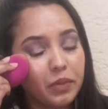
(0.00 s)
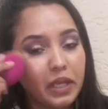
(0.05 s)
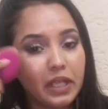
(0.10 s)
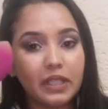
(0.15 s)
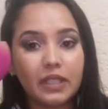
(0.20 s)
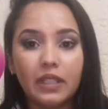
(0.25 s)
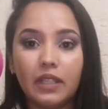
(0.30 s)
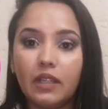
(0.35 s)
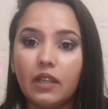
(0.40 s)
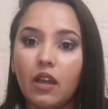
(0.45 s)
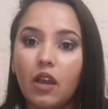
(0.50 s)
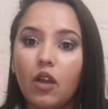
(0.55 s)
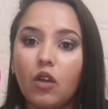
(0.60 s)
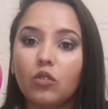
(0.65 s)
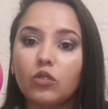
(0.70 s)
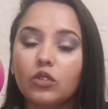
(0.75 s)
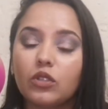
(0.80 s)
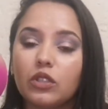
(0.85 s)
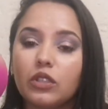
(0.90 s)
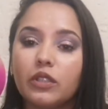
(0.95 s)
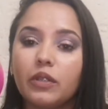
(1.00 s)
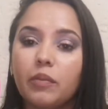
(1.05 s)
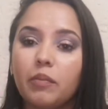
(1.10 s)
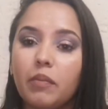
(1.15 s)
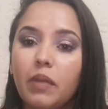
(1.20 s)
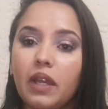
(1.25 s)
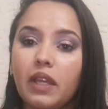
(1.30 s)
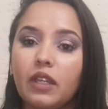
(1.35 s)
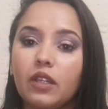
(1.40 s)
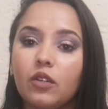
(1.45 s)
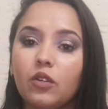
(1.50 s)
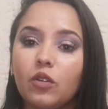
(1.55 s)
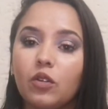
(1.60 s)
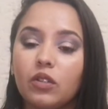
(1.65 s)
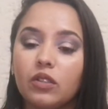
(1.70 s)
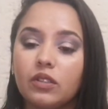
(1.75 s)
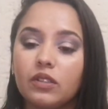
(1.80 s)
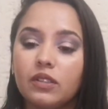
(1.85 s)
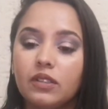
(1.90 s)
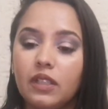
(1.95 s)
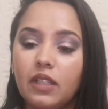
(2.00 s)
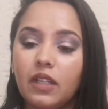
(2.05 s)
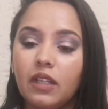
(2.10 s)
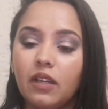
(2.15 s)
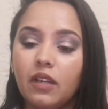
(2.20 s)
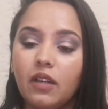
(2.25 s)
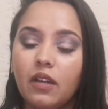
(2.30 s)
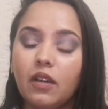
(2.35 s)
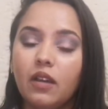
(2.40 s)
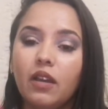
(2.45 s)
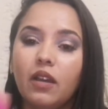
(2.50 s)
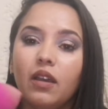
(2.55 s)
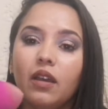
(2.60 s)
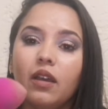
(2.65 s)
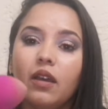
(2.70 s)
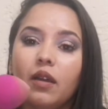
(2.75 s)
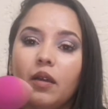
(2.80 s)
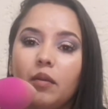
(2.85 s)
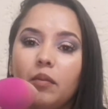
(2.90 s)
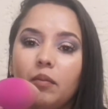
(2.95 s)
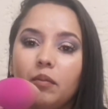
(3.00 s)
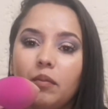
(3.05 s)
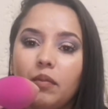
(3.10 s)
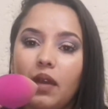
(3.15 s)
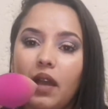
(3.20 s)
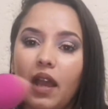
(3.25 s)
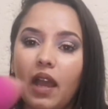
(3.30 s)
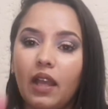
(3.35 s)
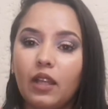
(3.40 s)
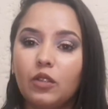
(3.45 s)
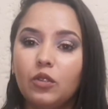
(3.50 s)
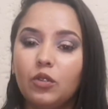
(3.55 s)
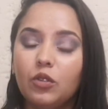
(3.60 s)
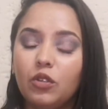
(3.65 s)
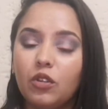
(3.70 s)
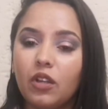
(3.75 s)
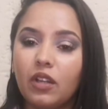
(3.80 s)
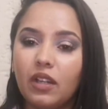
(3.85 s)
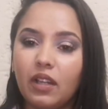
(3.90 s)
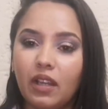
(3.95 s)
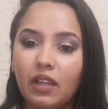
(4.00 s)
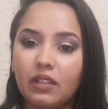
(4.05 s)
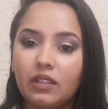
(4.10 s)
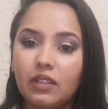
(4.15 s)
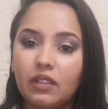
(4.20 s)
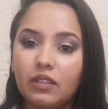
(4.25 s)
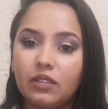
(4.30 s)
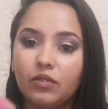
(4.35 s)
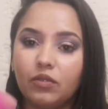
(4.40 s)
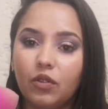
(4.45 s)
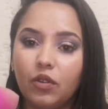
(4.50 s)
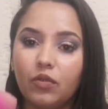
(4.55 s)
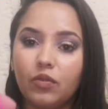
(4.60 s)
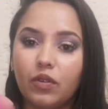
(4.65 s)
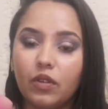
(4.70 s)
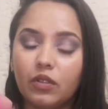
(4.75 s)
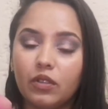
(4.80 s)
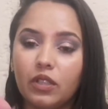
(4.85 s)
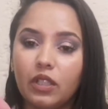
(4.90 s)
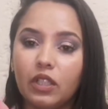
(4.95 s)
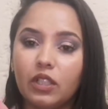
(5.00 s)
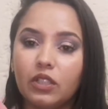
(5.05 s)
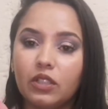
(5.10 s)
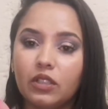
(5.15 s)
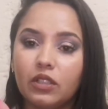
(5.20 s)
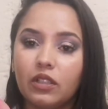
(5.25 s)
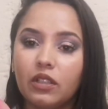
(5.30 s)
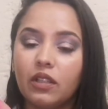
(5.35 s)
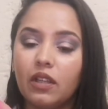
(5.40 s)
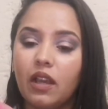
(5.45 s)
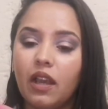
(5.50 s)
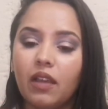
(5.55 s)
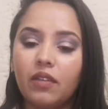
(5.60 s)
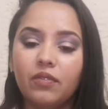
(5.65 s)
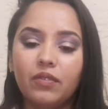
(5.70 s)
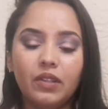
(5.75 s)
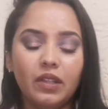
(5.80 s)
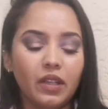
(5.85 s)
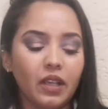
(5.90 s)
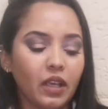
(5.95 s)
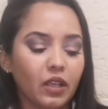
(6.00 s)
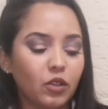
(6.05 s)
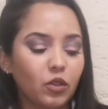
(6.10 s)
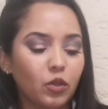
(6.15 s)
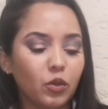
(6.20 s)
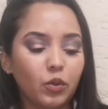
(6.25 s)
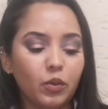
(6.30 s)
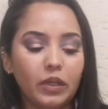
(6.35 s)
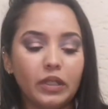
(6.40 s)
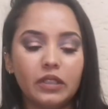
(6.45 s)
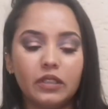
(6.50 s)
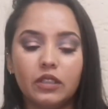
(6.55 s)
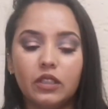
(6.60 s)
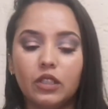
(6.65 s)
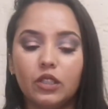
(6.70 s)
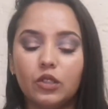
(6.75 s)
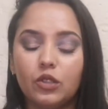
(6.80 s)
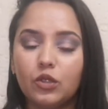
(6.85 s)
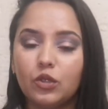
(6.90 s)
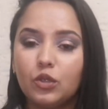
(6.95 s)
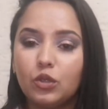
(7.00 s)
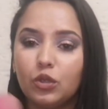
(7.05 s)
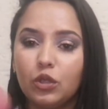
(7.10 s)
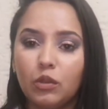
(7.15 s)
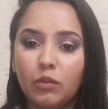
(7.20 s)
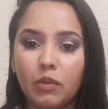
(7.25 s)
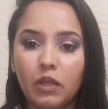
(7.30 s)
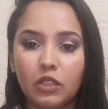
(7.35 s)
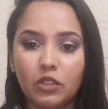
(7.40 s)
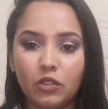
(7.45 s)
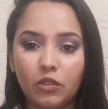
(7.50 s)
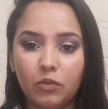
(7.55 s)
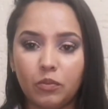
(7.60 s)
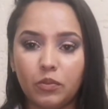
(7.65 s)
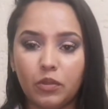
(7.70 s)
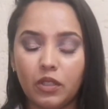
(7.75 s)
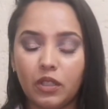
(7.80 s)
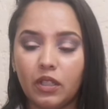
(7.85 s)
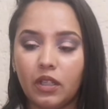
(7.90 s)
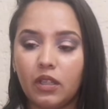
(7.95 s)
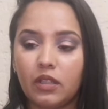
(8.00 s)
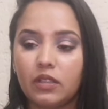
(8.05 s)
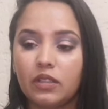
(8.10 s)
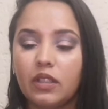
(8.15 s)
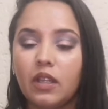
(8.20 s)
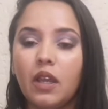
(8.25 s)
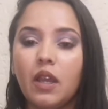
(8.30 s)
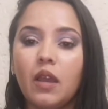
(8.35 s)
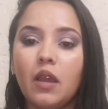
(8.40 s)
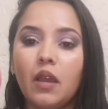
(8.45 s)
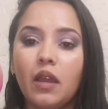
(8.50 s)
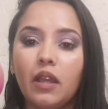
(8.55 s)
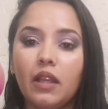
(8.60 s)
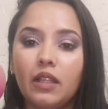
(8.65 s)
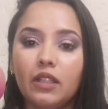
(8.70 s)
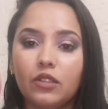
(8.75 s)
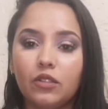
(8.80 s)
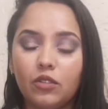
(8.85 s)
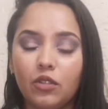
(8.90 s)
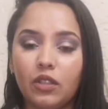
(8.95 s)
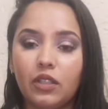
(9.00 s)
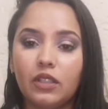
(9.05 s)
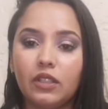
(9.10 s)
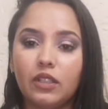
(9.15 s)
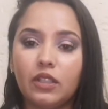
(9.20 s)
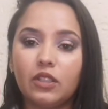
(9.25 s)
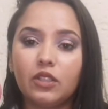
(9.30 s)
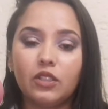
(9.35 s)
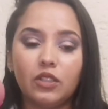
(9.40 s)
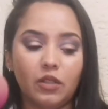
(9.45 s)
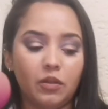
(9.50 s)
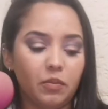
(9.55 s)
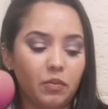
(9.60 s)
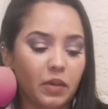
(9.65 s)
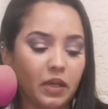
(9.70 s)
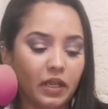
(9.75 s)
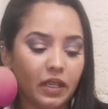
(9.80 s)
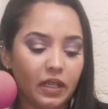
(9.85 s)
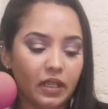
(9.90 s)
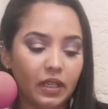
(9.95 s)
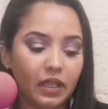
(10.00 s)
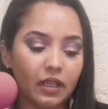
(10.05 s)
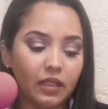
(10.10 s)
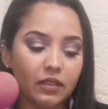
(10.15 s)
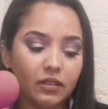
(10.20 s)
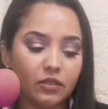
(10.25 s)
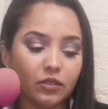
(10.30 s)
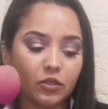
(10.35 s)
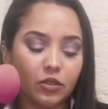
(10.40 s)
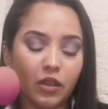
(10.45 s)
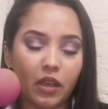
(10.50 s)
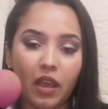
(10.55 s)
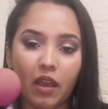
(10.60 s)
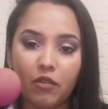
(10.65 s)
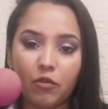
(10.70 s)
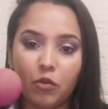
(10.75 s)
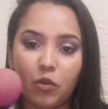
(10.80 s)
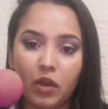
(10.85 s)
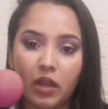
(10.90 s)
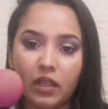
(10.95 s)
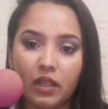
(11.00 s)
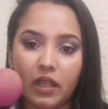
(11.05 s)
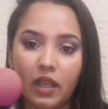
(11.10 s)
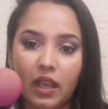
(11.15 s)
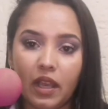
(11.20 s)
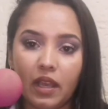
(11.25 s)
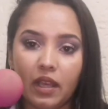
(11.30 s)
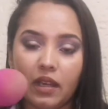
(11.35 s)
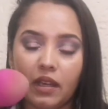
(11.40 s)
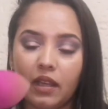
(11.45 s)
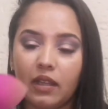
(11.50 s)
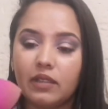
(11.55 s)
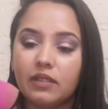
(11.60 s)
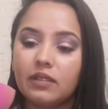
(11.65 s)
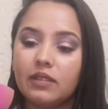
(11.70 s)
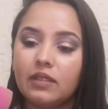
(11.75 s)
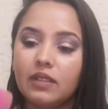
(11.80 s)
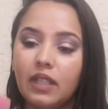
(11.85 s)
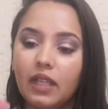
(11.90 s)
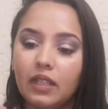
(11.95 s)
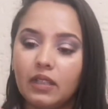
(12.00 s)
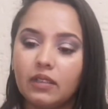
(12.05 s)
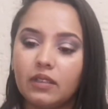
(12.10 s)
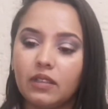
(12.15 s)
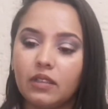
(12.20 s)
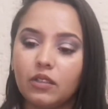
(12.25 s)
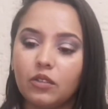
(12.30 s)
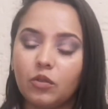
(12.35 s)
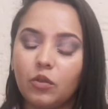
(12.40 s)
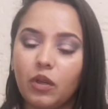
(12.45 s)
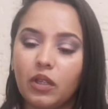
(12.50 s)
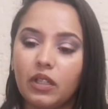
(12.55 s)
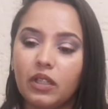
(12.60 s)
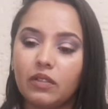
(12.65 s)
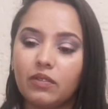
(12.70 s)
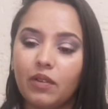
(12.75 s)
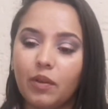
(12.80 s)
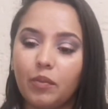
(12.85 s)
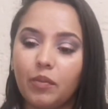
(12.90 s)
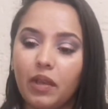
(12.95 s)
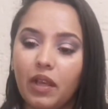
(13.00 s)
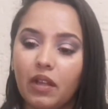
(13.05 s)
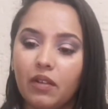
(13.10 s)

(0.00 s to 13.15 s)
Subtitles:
blending out my concealer. I do not like this for foundation. I feel like you're wasting too much of product. It's not essential, but a nice to have one, and I think this one is from